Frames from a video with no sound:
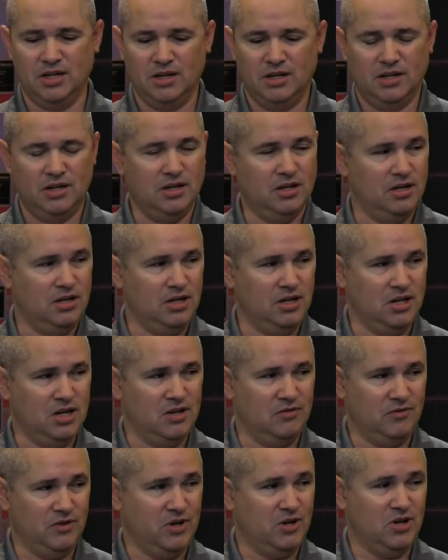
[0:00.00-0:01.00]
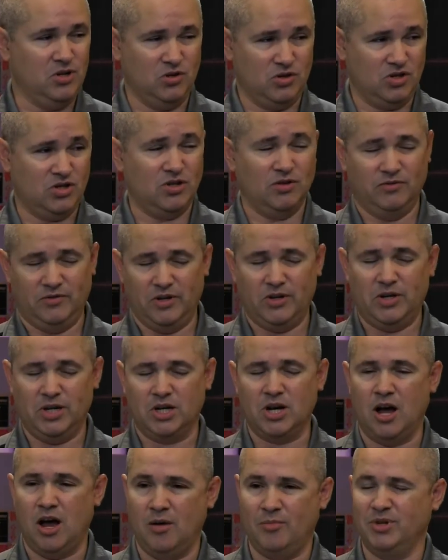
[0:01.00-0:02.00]
those are still very
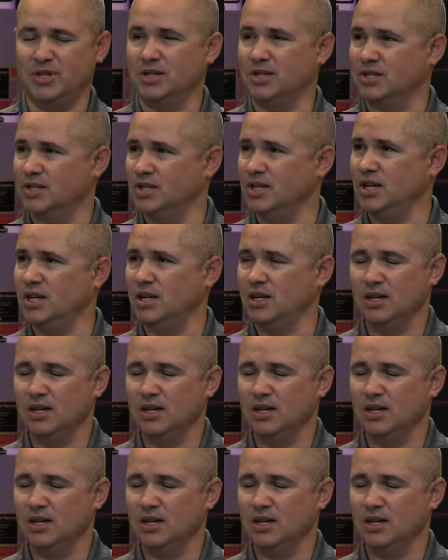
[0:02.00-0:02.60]
common to see